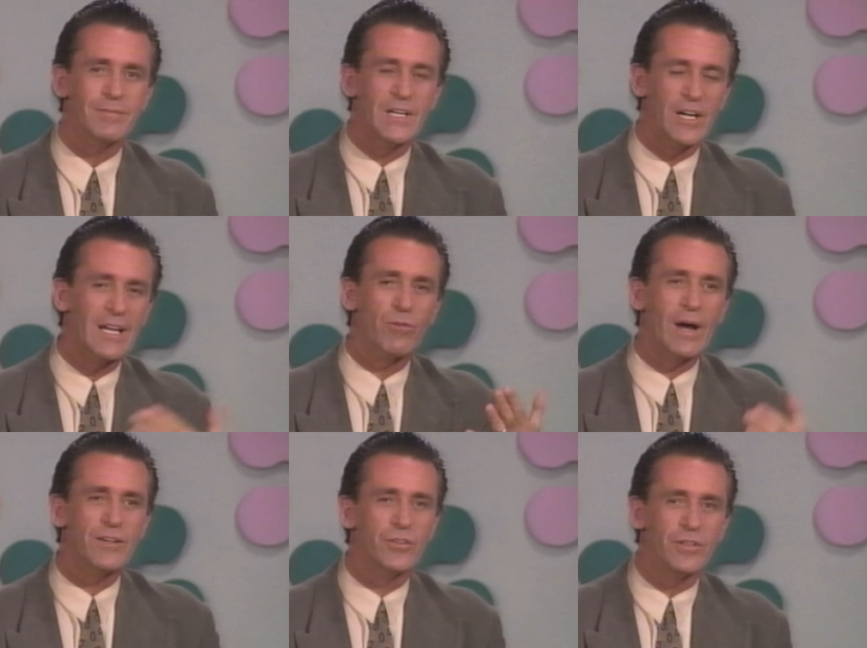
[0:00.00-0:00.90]
You know, get
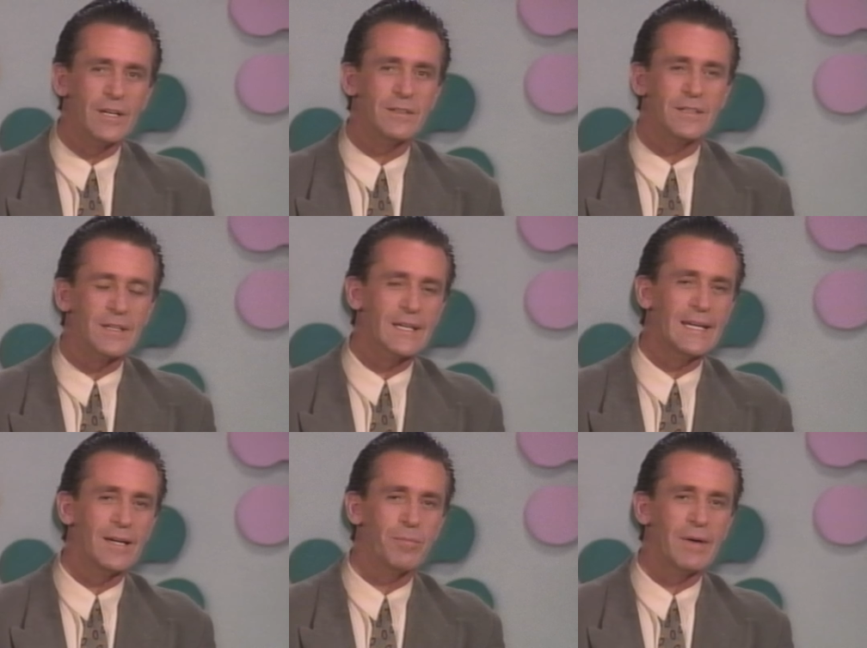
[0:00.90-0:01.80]
right to it,
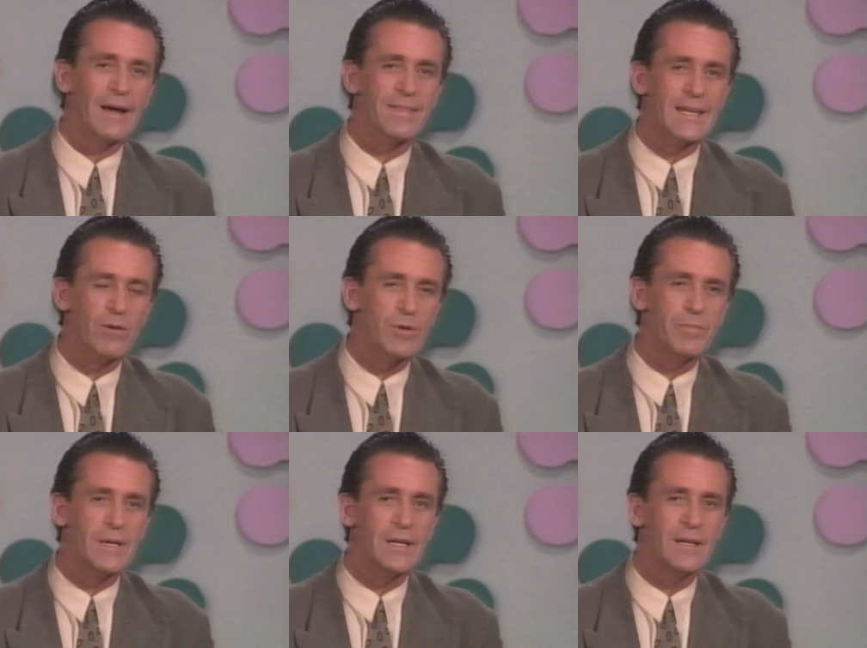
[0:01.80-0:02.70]
Kim. I think it would
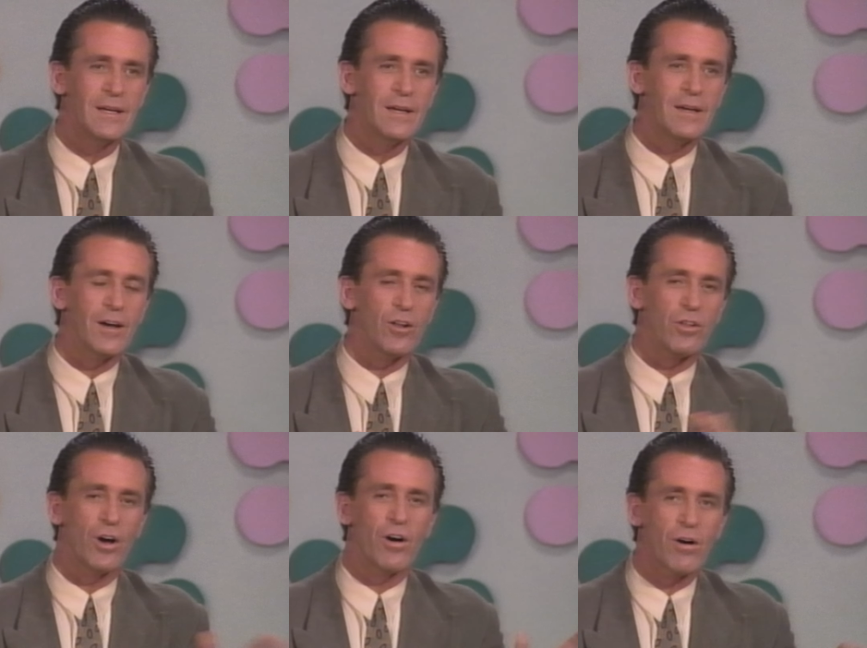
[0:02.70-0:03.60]
be a
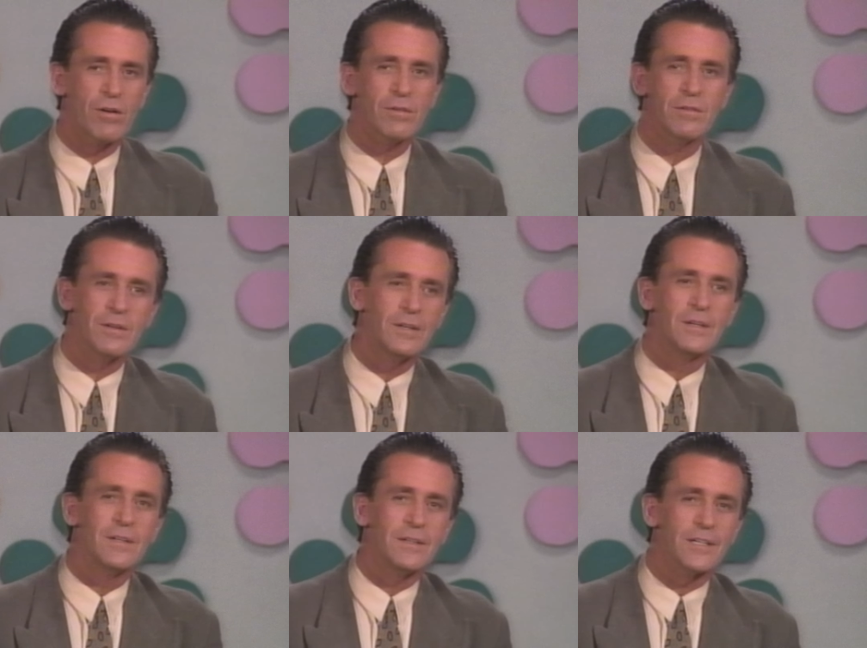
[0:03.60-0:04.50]
long,
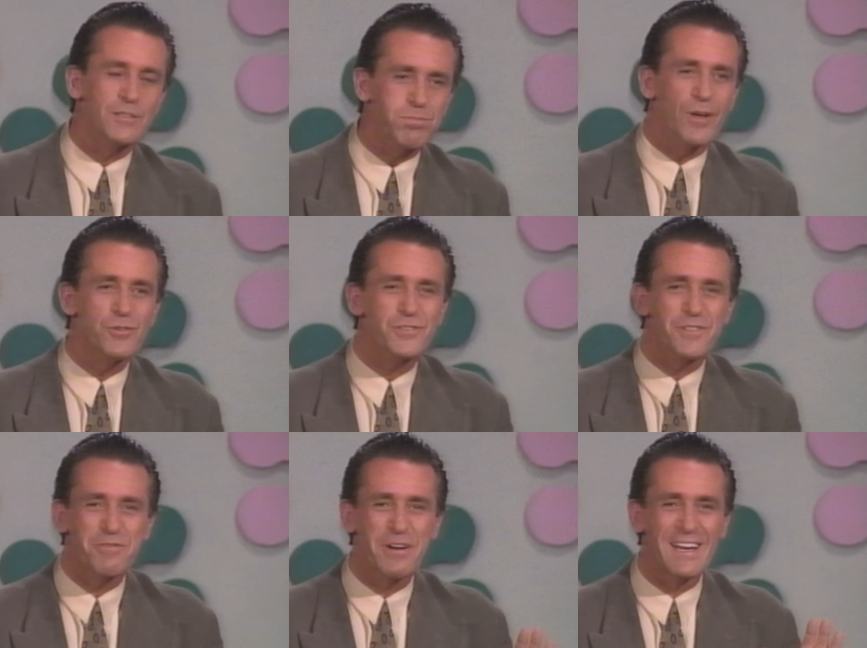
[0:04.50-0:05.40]

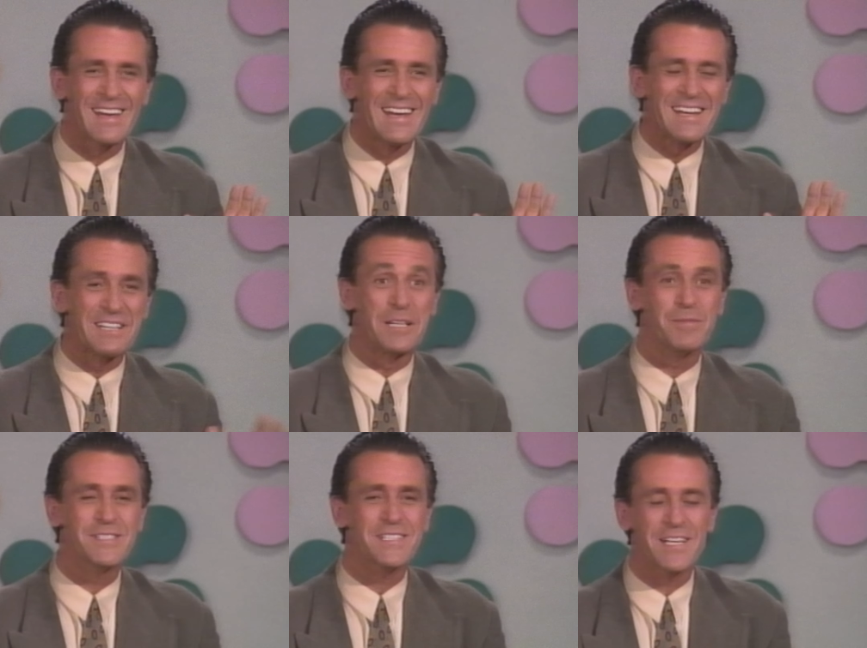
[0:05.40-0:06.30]
explosive
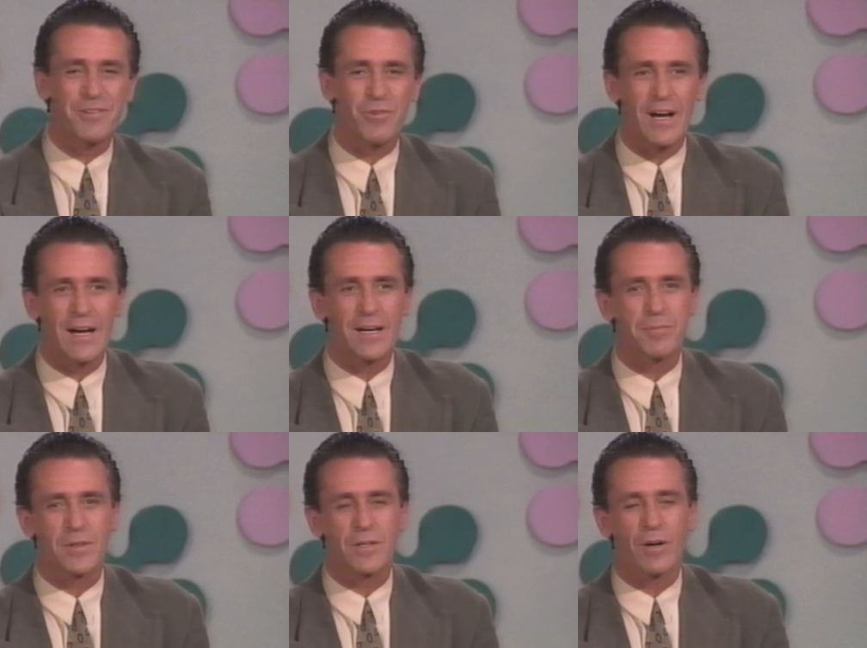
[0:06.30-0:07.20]
limousine ride
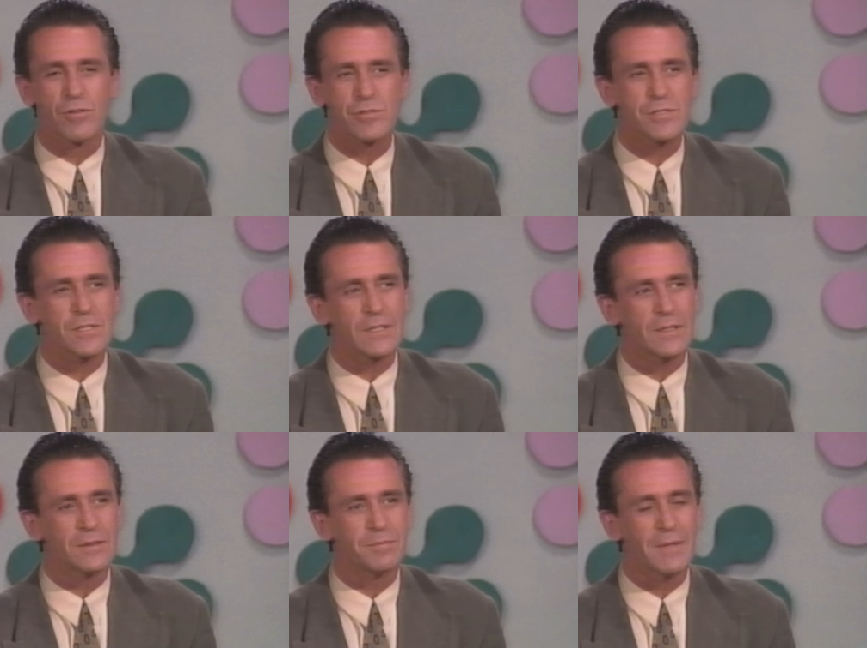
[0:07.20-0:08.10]
up the coast,
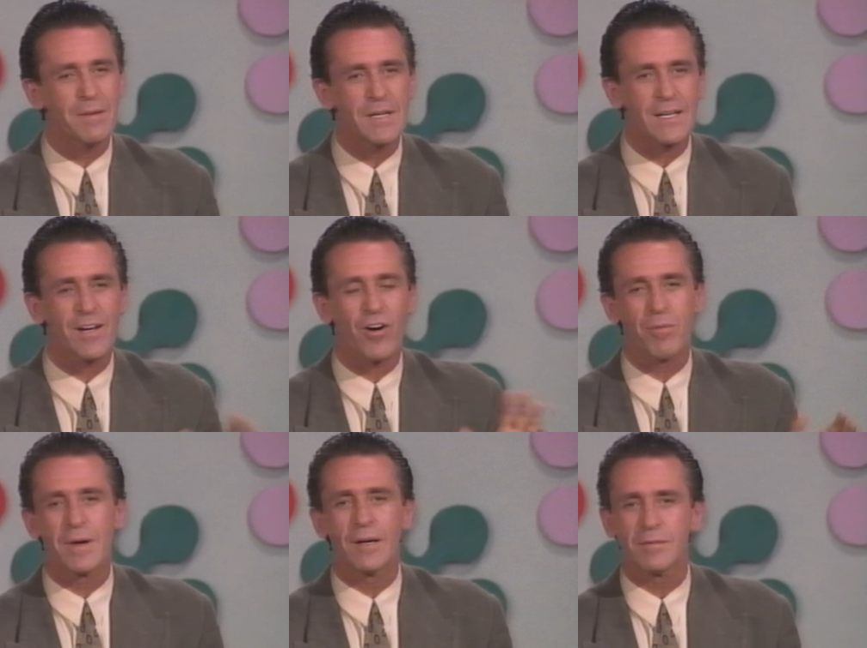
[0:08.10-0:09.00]
maybe to
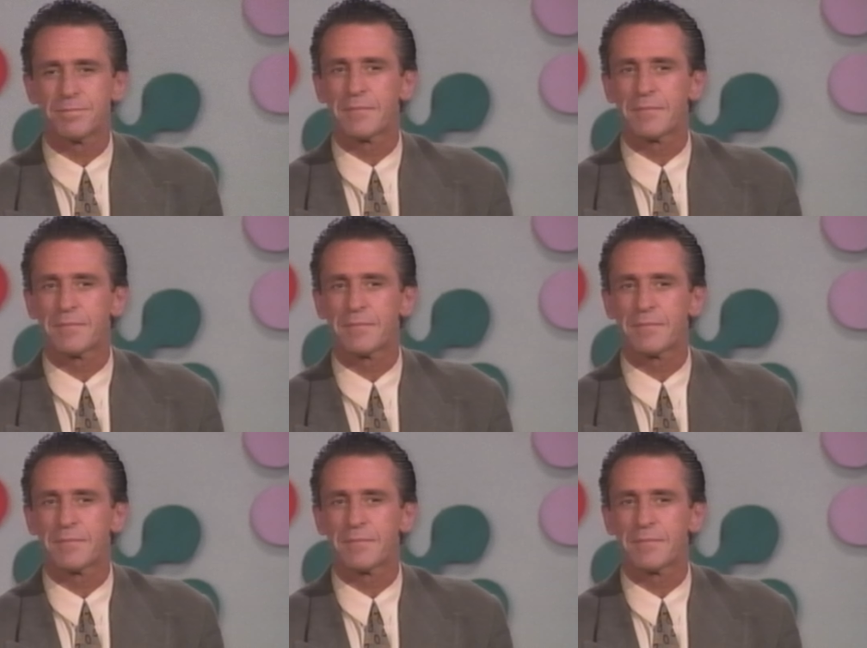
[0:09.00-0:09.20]
Carmel.